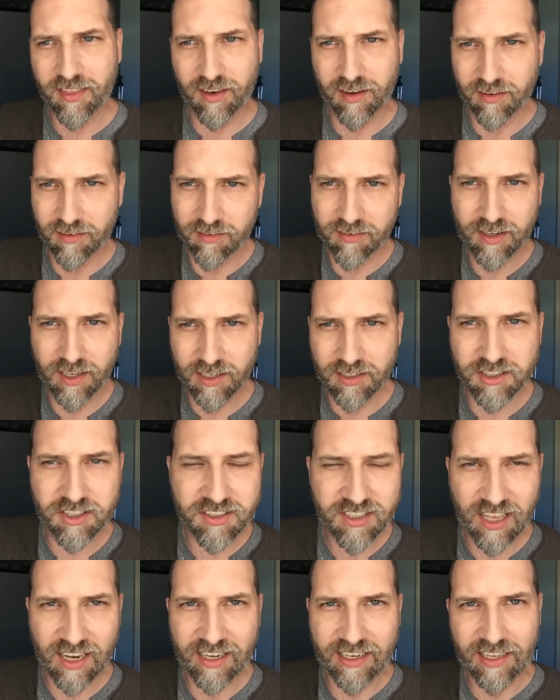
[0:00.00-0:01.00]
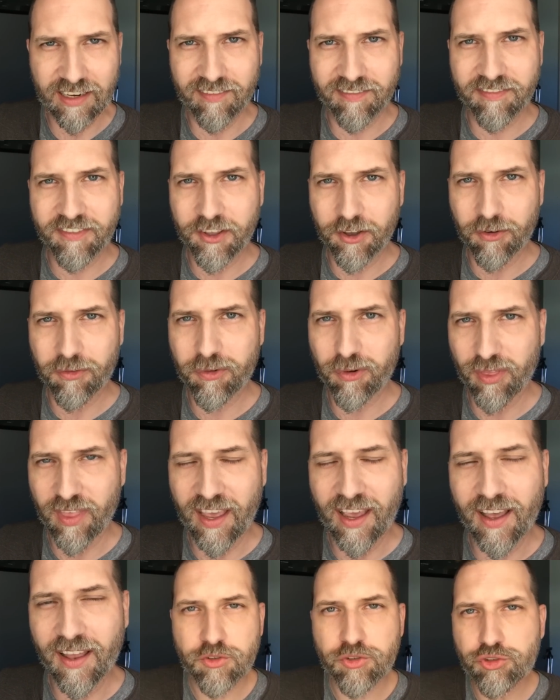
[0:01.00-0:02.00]
and just kind of get a feel for
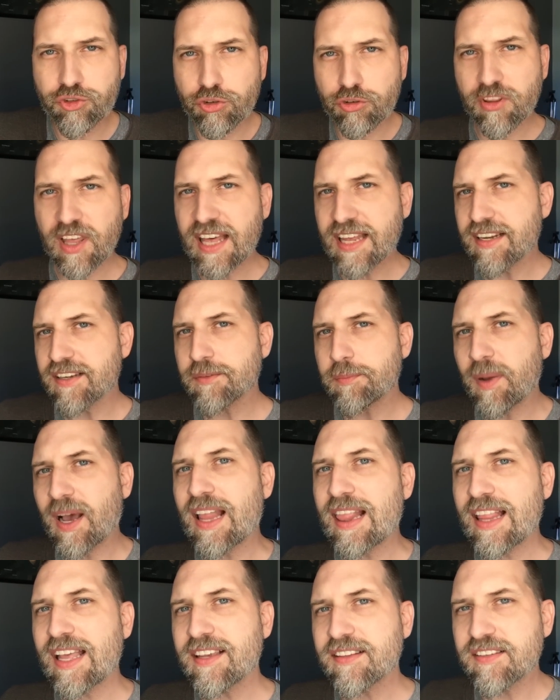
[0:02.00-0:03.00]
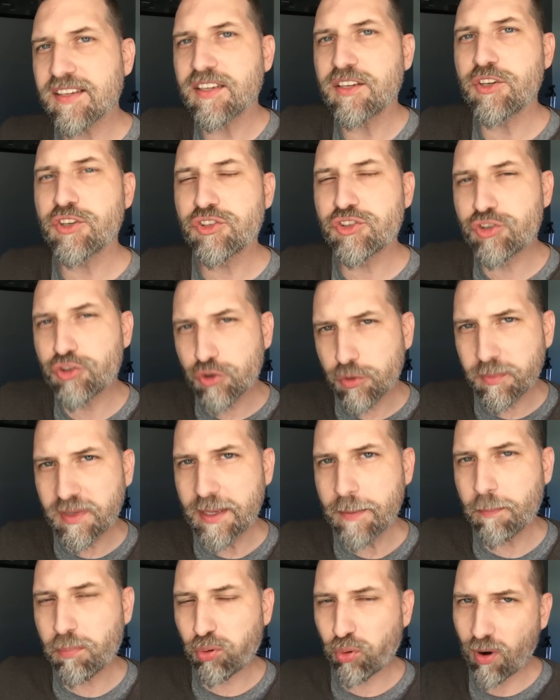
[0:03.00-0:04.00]
that. So that is my Lazy
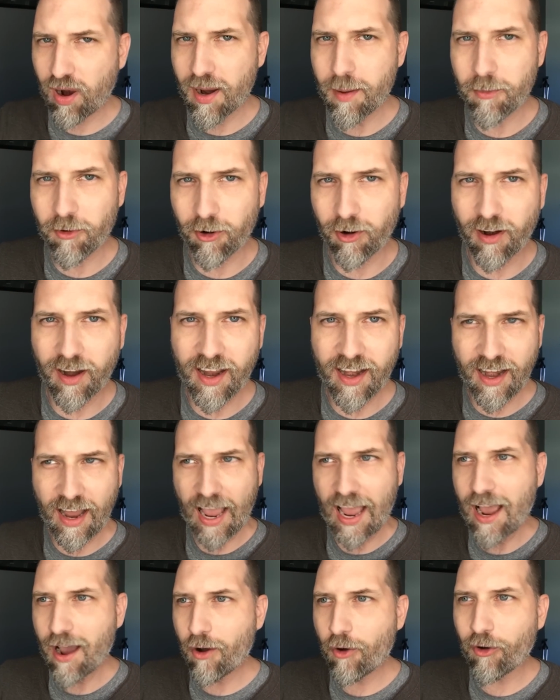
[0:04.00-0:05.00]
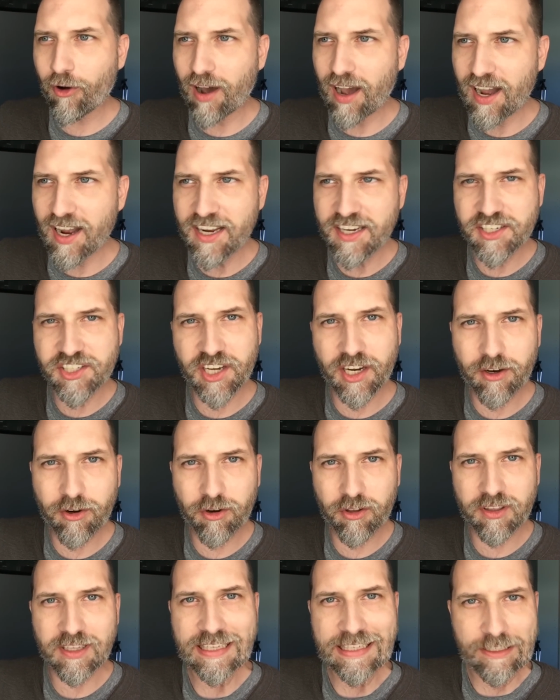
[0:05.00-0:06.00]
Nezumi primer and how I
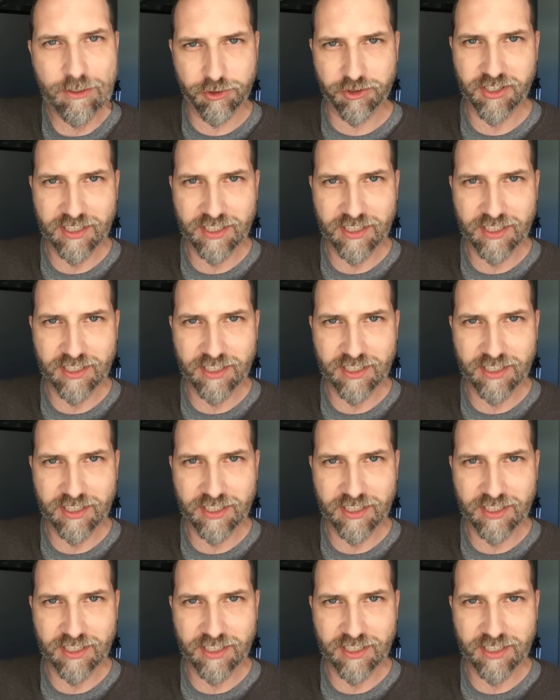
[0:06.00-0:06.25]
generally use